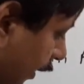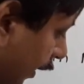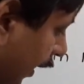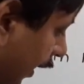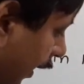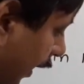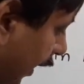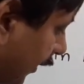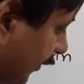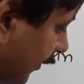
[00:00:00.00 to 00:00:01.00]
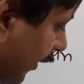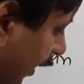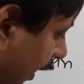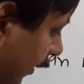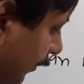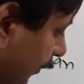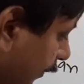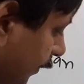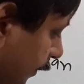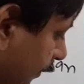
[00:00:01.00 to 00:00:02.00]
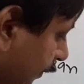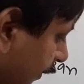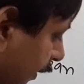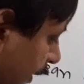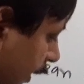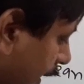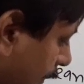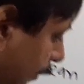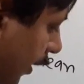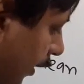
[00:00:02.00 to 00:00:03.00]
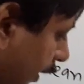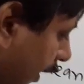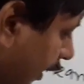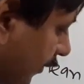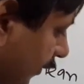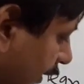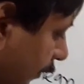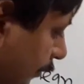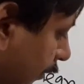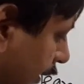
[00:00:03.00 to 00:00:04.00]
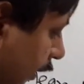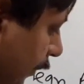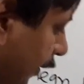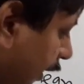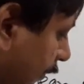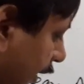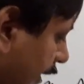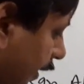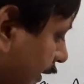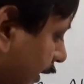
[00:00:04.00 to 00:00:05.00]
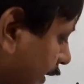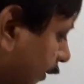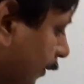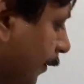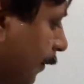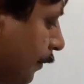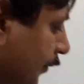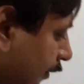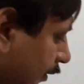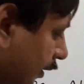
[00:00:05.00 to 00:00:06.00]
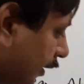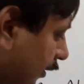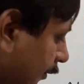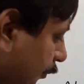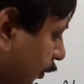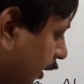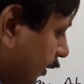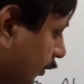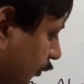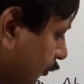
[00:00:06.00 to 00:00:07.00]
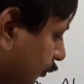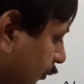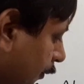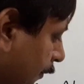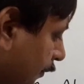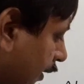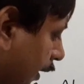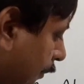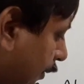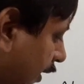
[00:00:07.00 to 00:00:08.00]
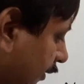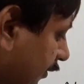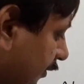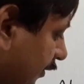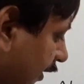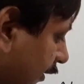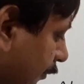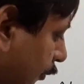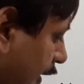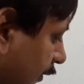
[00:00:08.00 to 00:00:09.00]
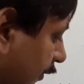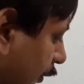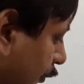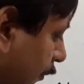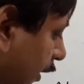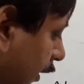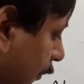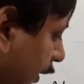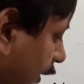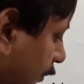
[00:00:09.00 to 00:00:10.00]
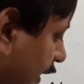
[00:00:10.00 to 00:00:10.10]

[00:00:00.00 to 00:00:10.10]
del xm upon xm multiplied by 100. That is 0.2 upon 6.0 multiplied by